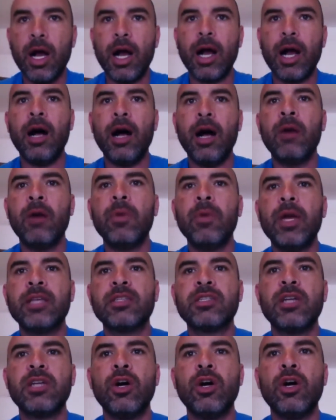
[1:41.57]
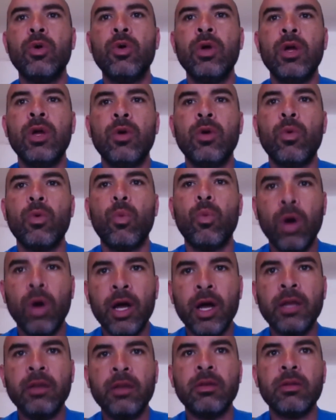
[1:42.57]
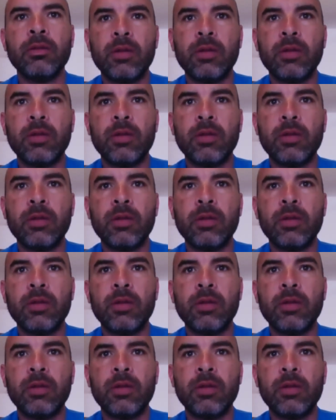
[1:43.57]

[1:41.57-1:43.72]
And so one